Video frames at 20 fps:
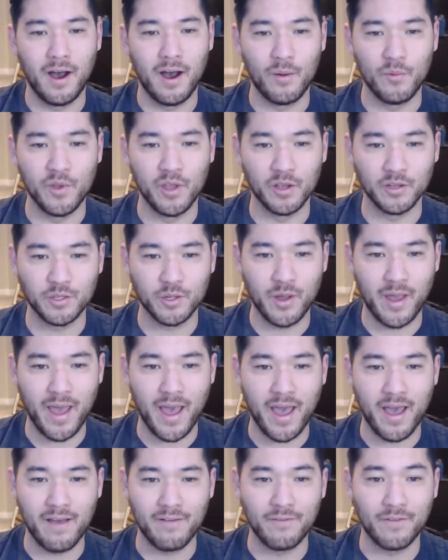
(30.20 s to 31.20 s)
We also
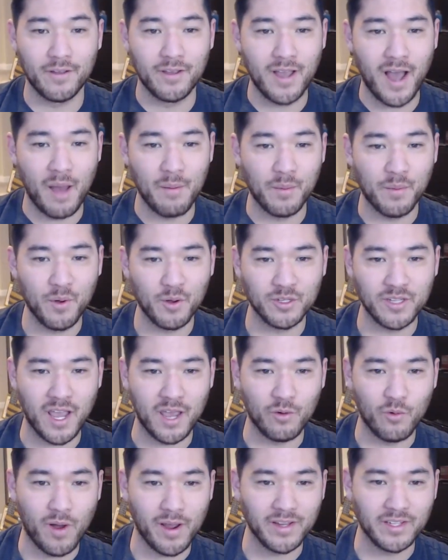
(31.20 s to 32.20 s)
have Comic Books
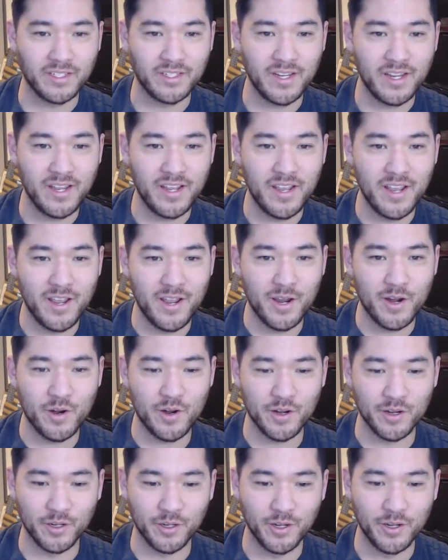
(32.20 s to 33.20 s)
NYC here
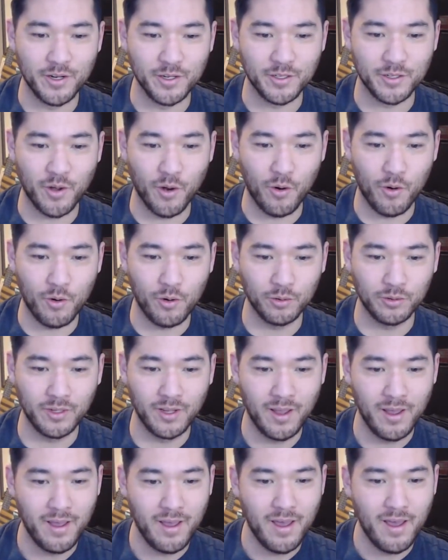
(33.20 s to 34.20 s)
and Good as Gold.
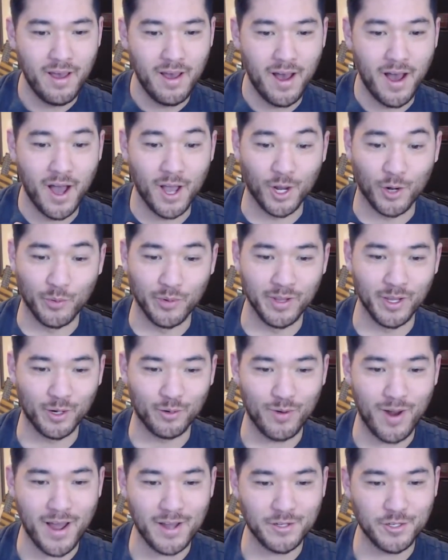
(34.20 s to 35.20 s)
Gorilla
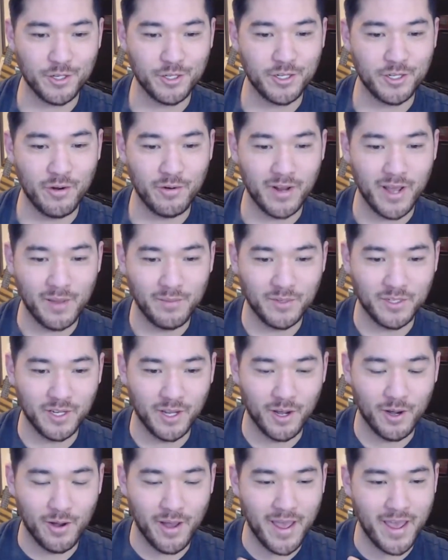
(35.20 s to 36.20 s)
Garage just showed up.
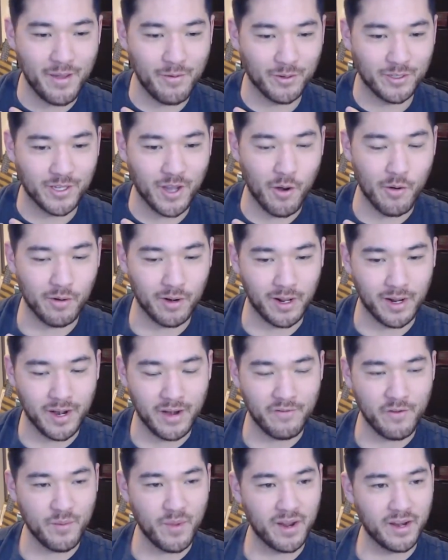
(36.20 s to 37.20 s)
So, hey, what's going on,
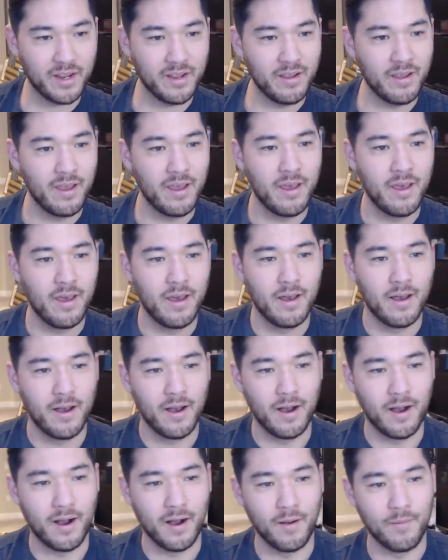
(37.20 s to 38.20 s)
everybody?
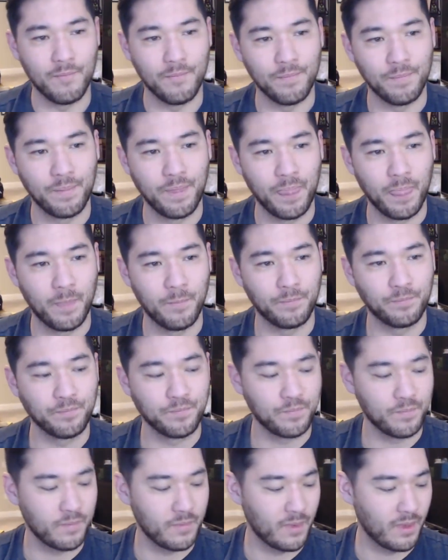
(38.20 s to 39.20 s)

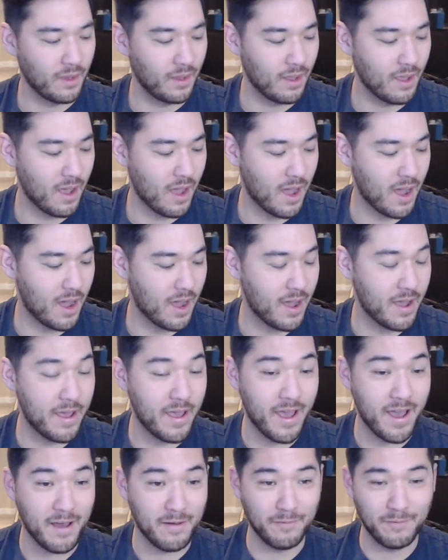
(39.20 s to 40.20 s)
I
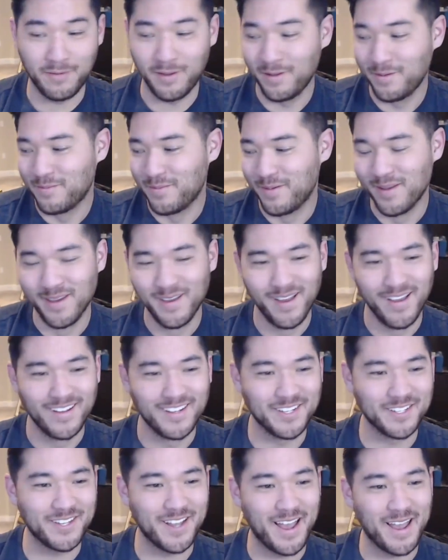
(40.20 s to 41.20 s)
have
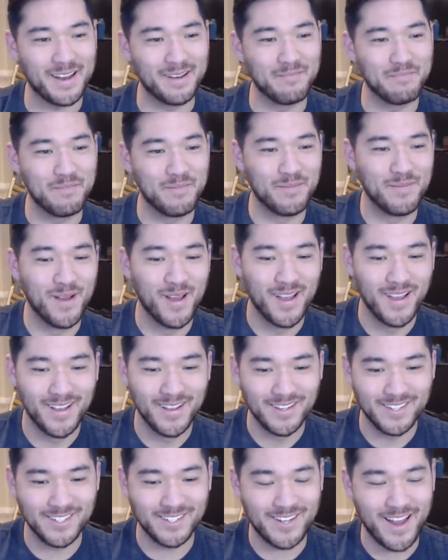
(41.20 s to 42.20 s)
just had
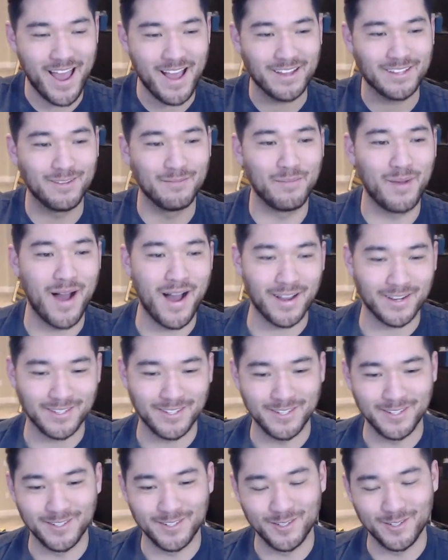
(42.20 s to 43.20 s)
stacks of
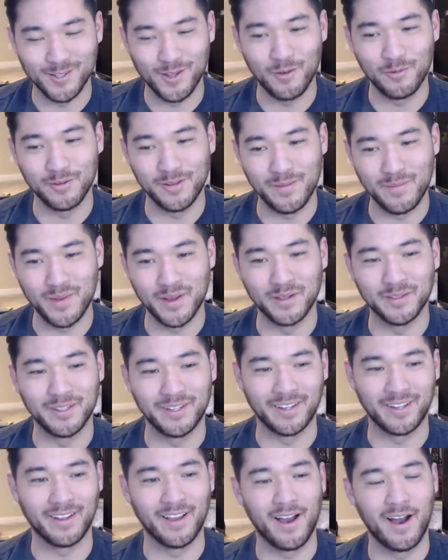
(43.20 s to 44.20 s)
boxes slowly building.